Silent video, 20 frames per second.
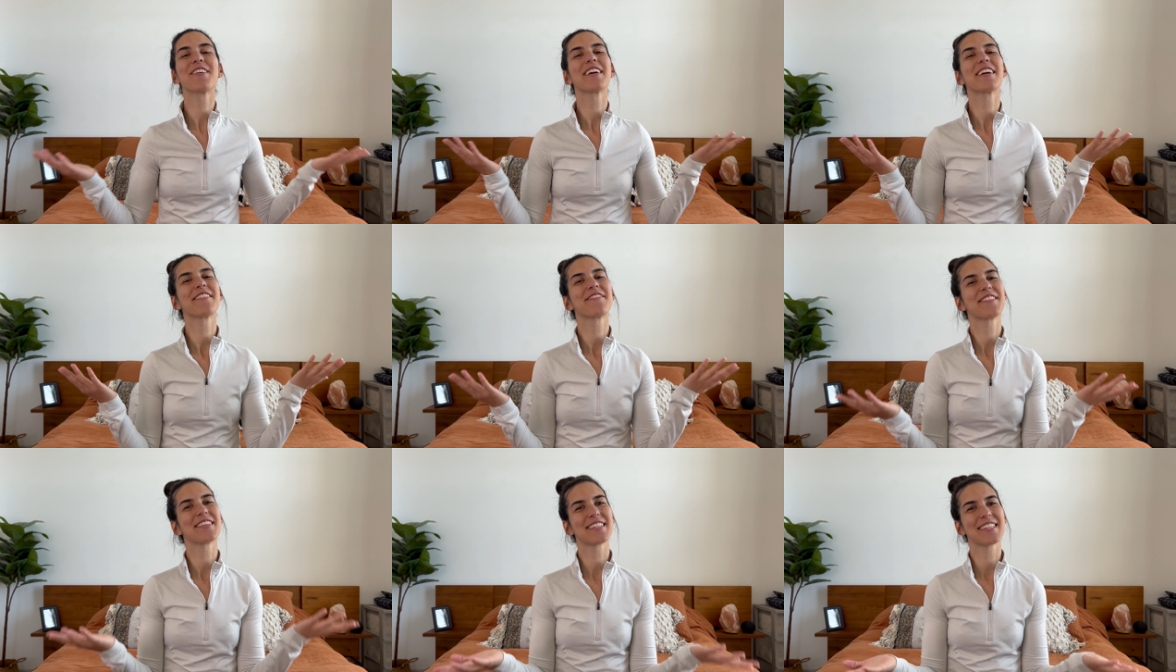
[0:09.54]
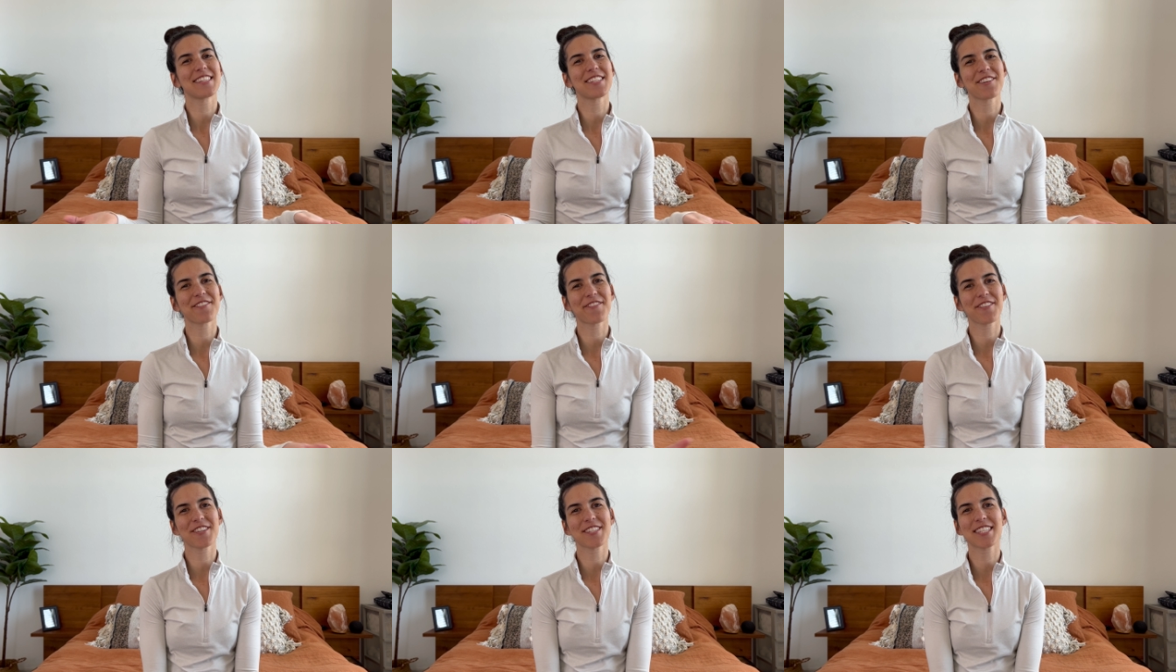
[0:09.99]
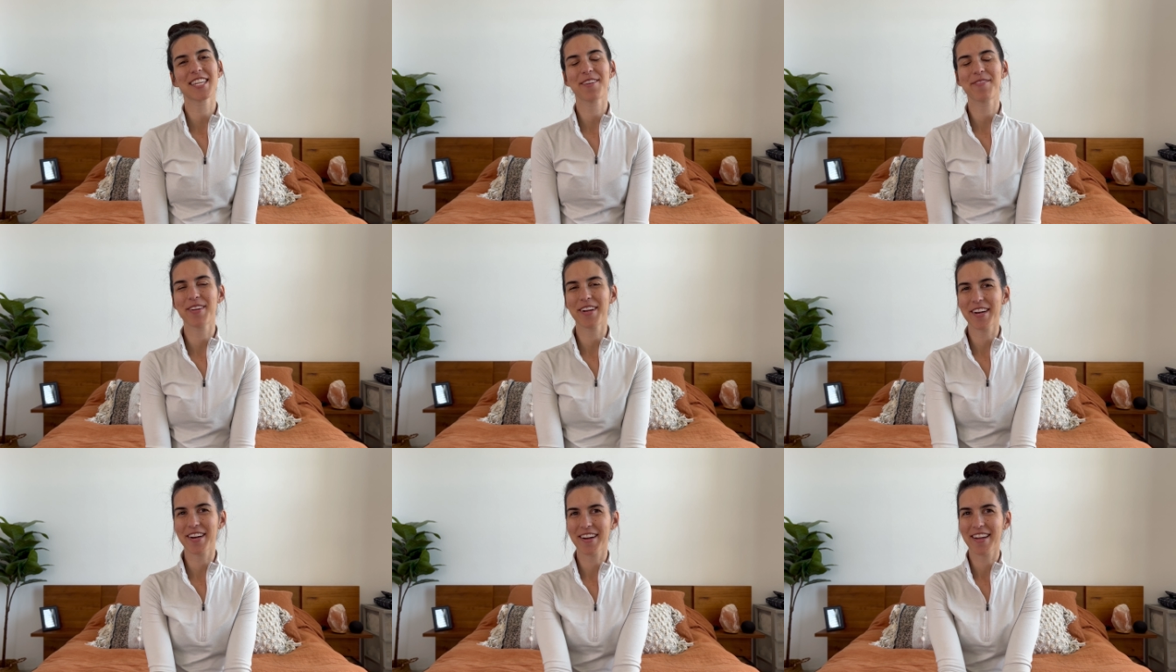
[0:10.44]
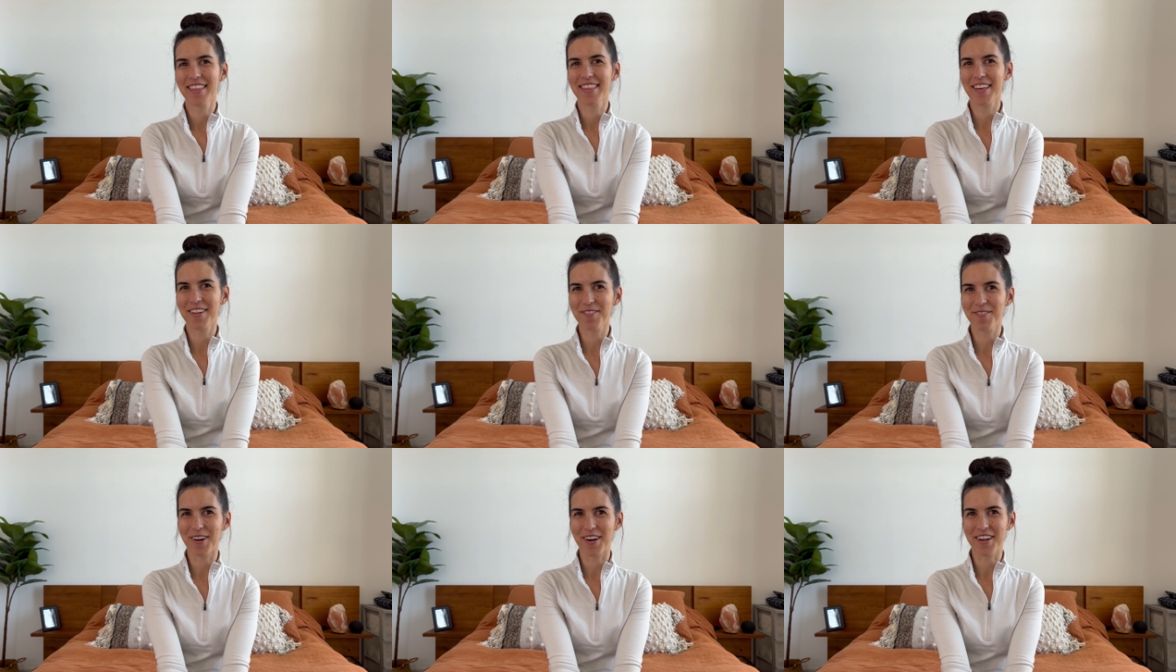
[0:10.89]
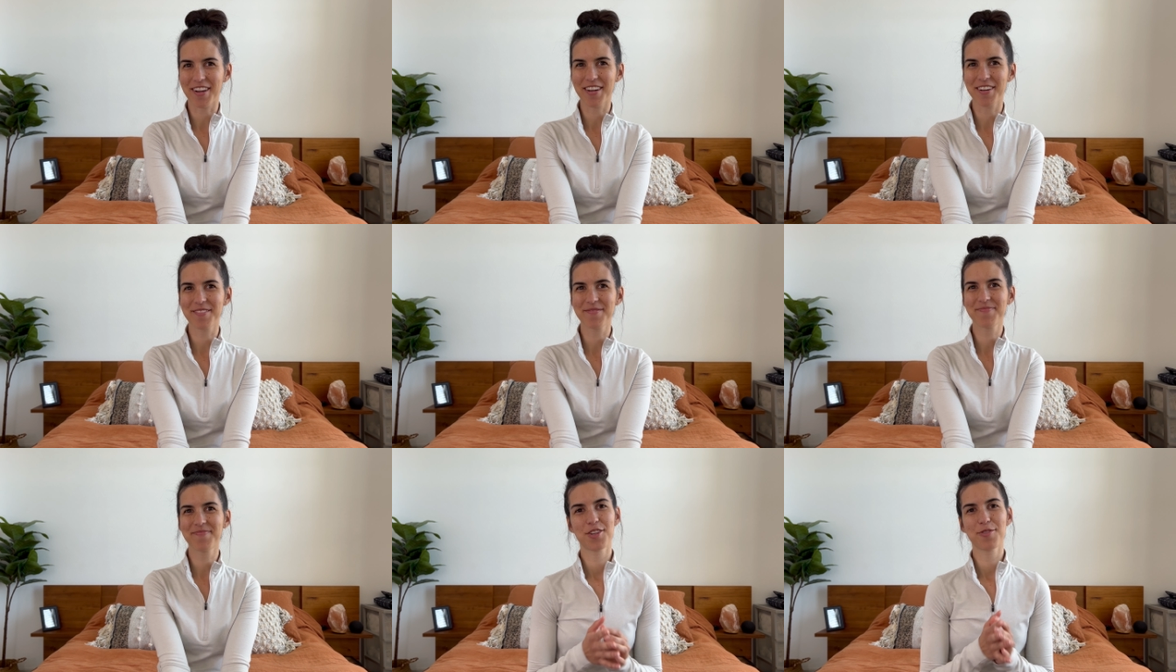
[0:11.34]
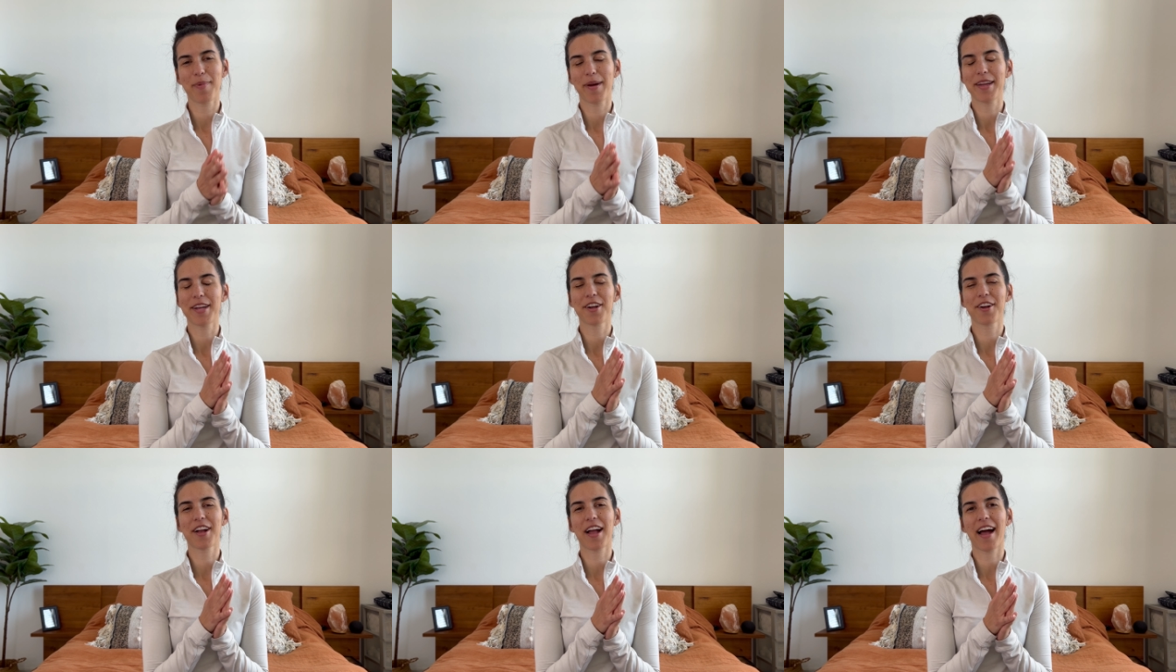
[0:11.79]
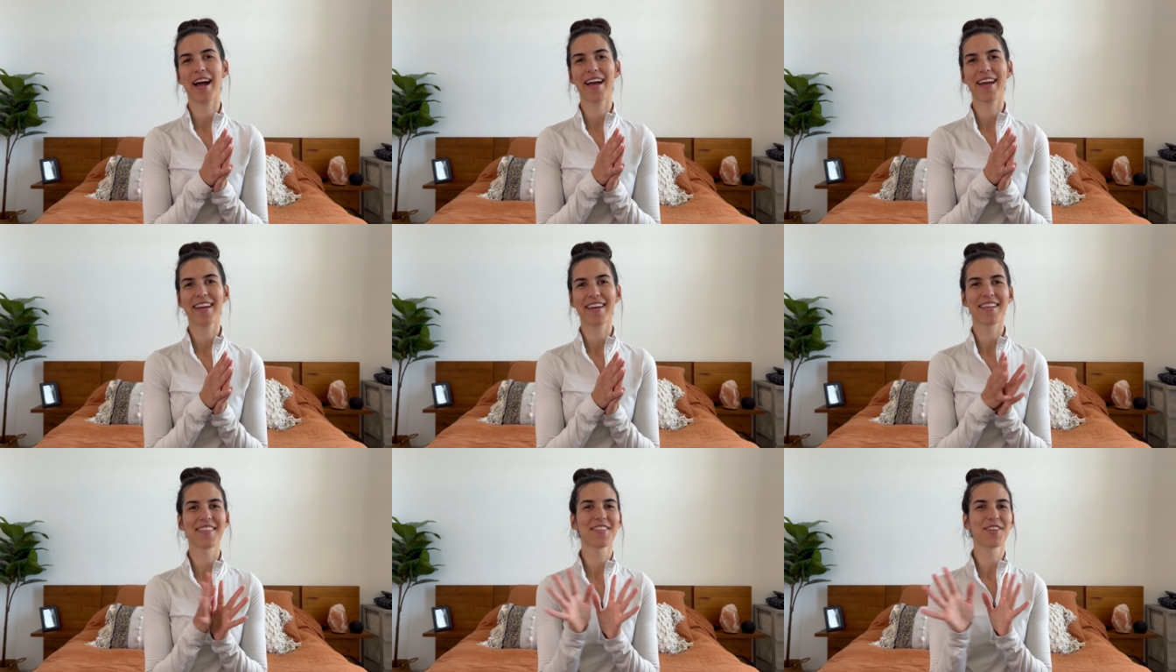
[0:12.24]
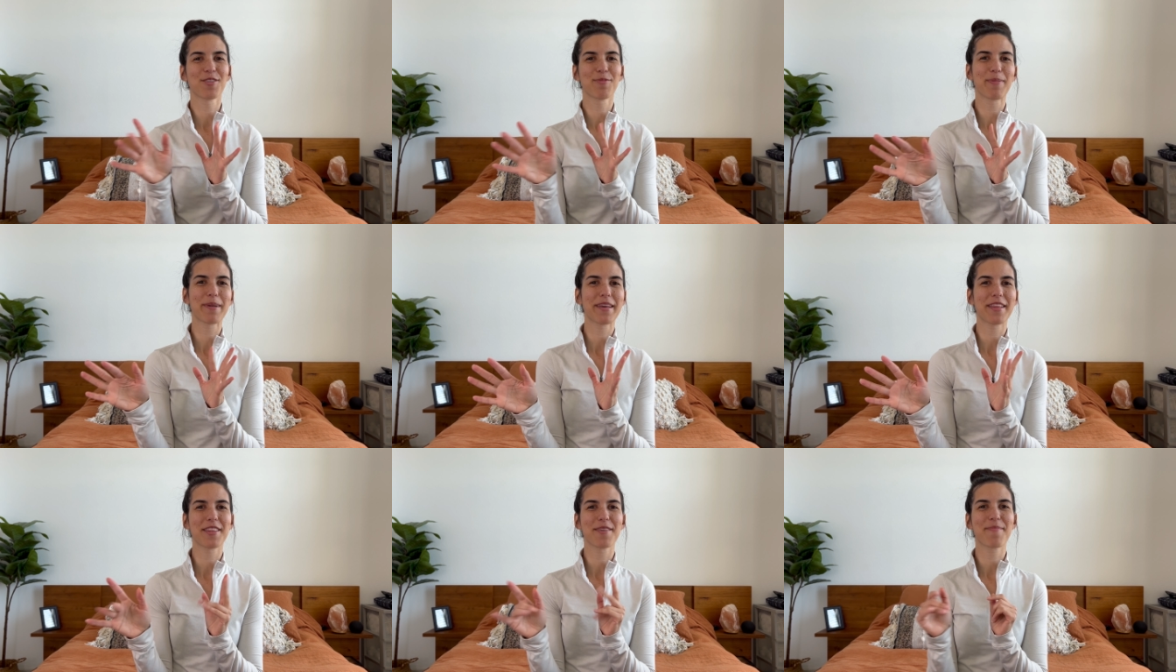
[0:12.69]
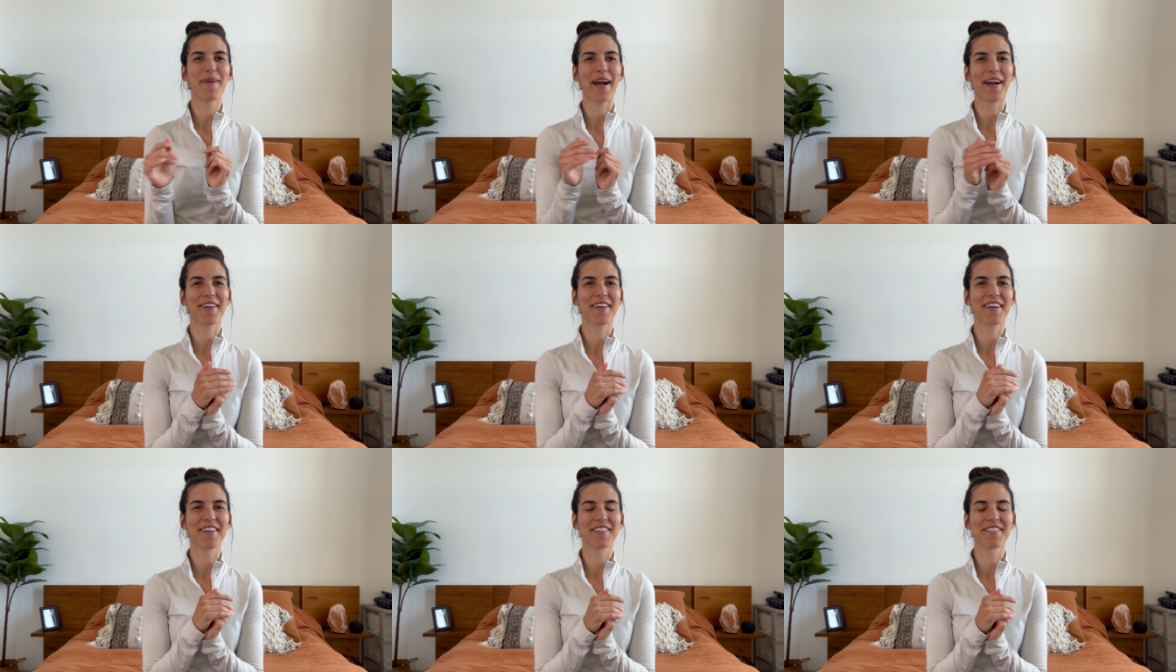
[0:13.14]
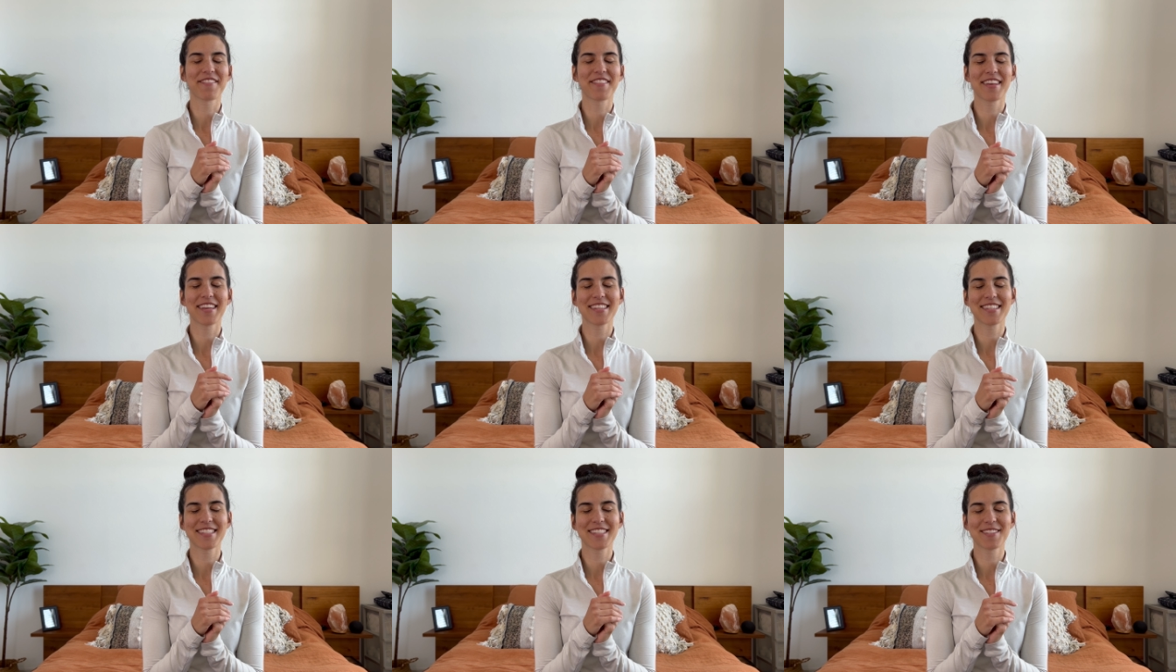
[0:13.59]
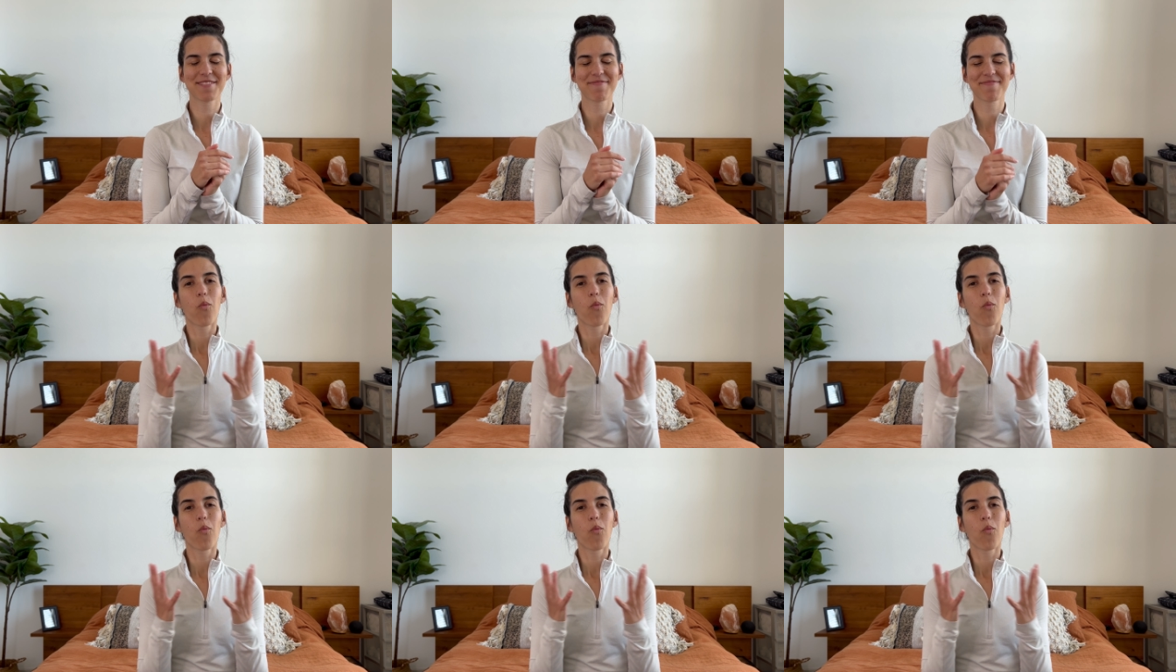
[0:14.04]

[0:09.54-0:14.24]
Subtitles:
if this is your first time here, then welcome. You might hear Kai a little bit in the background of this.